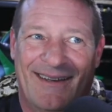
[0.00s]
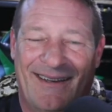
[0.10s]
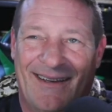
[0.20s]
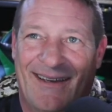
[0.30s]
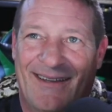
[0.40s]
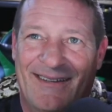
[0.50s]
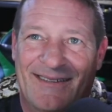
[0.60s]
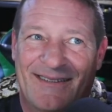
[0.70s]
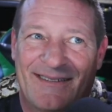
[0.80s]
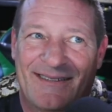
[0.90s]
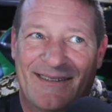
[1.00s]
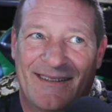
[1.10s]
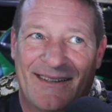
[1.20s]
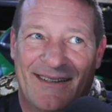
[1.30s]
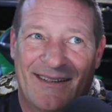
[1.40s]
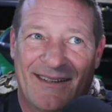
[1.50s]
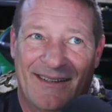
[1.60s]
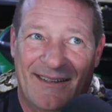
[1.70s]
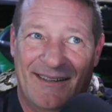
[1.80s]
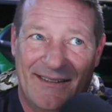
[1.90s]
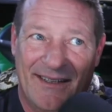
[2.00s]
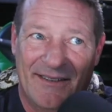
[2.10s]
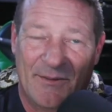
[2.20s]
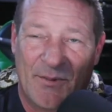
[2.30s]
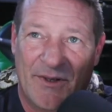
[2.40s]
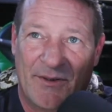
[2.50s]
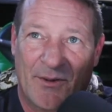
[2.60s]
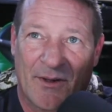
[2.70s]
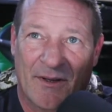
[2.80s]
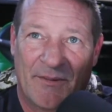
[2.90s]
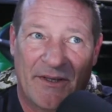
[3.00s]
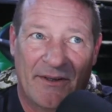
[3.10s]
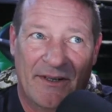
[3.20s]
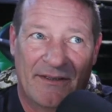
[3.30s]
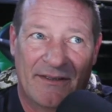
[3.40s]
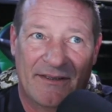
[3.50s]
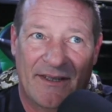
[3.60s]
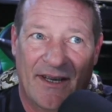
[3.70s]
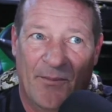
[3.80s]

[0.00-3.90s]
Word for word: yeah, these these guys are pretty cool. I'm curious to see how